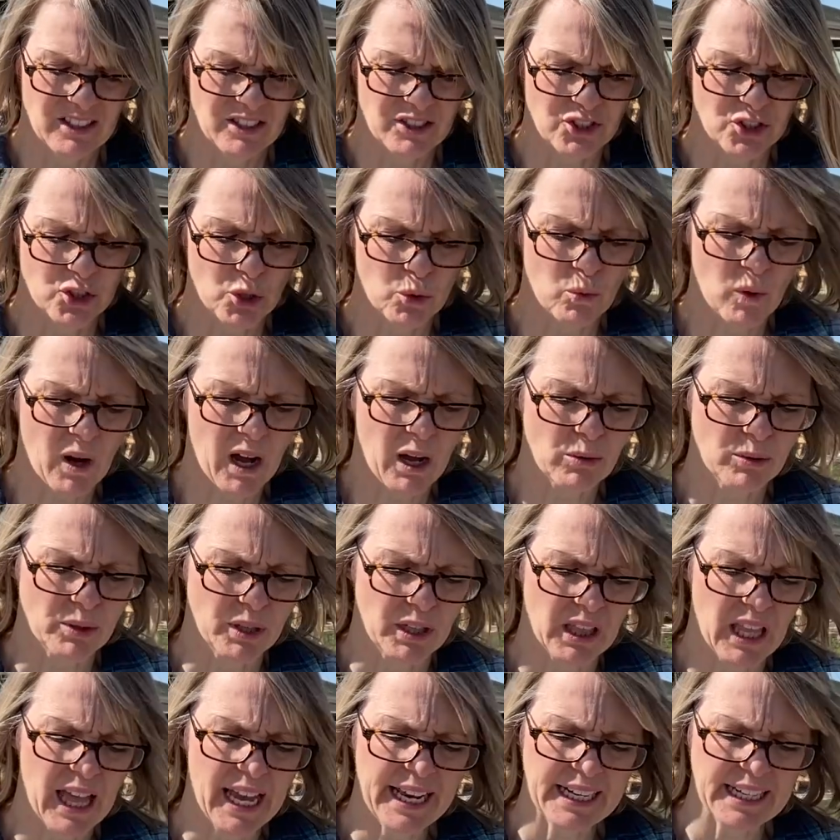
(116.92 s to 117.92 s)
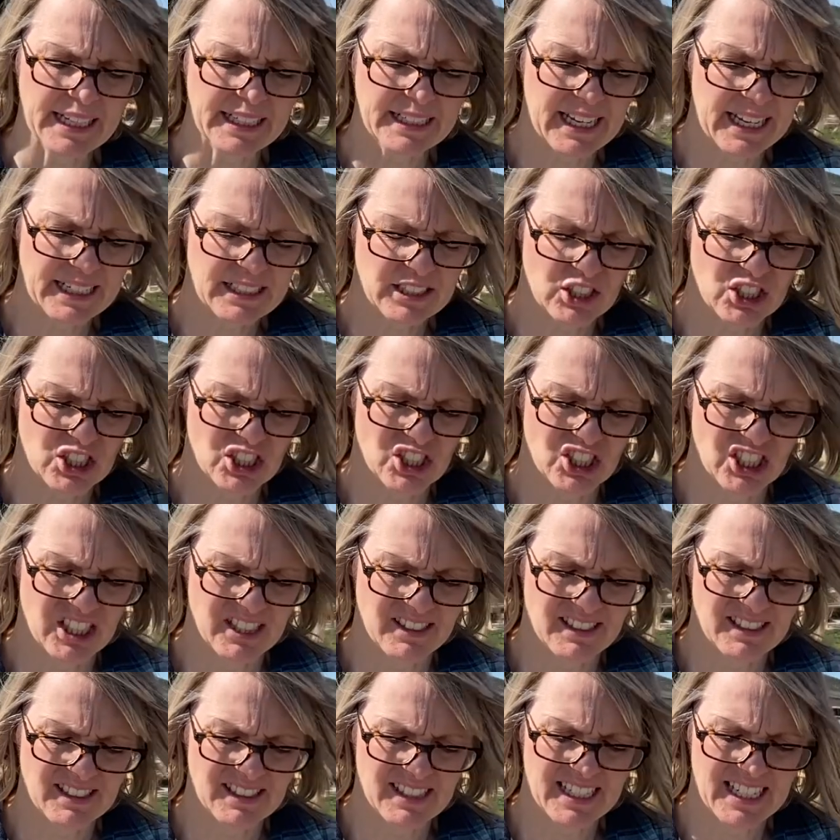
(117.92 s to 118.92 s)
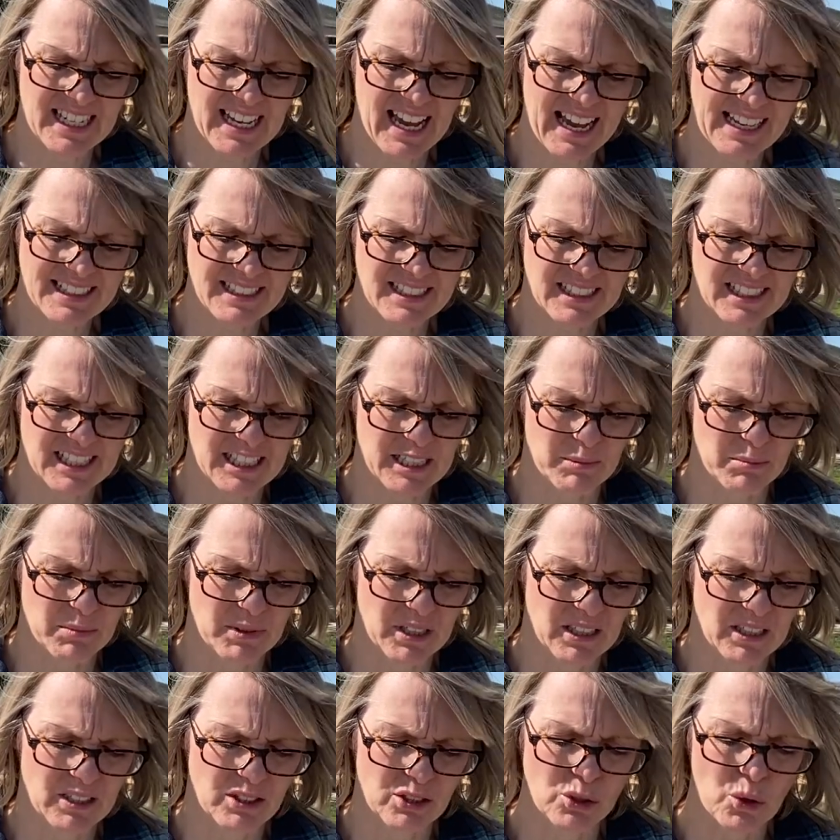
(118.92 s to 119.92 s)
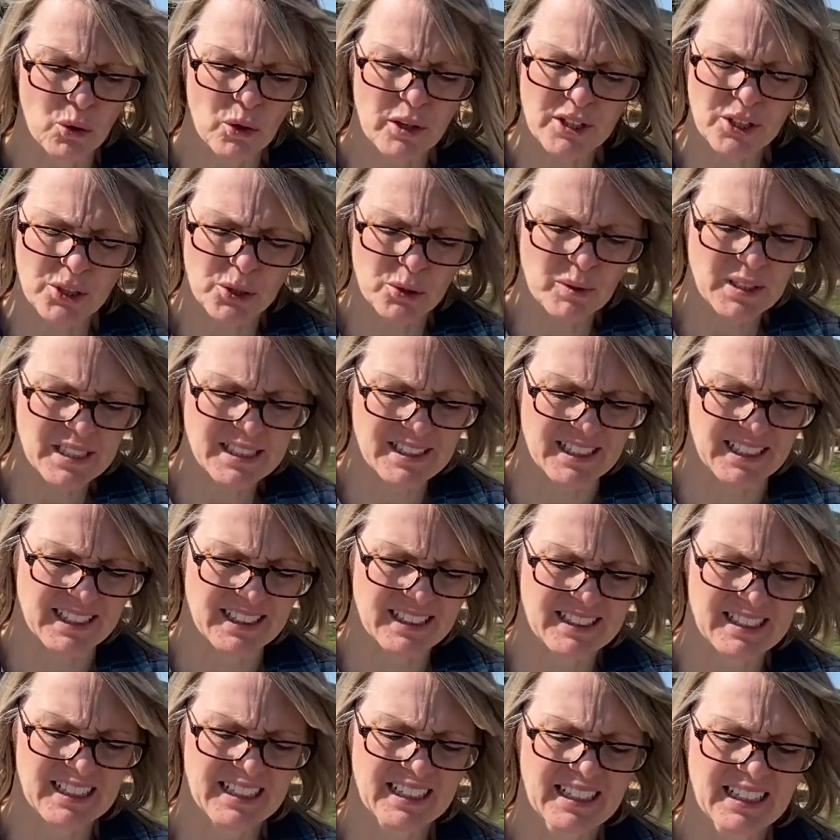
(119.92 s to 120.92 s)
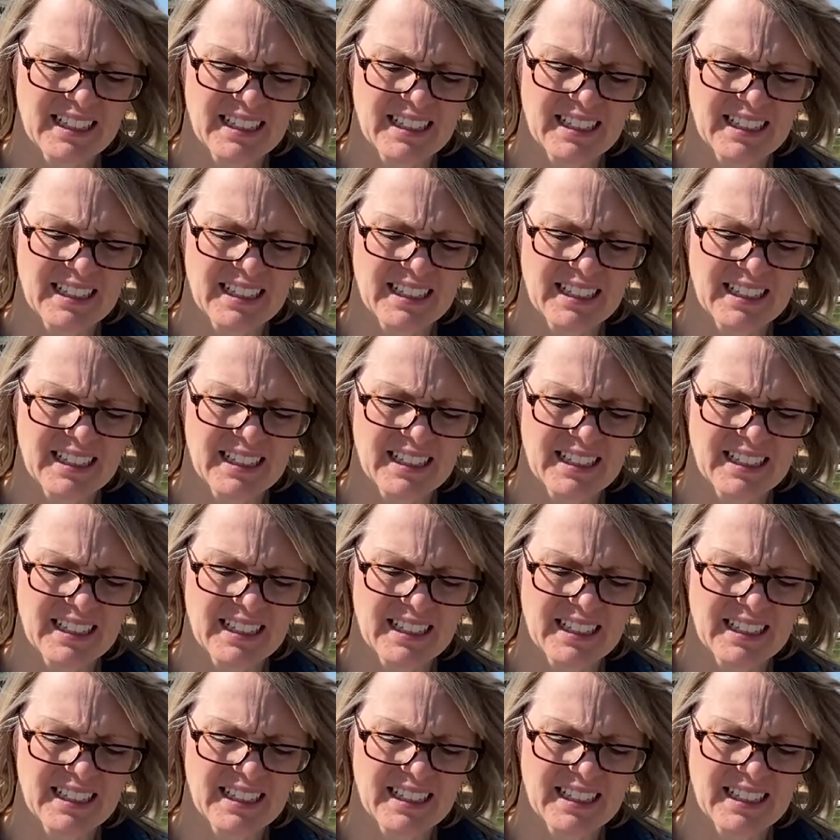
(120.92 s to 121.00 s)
So while reclining next to Jesus, he asked him, "Lord, who is it?"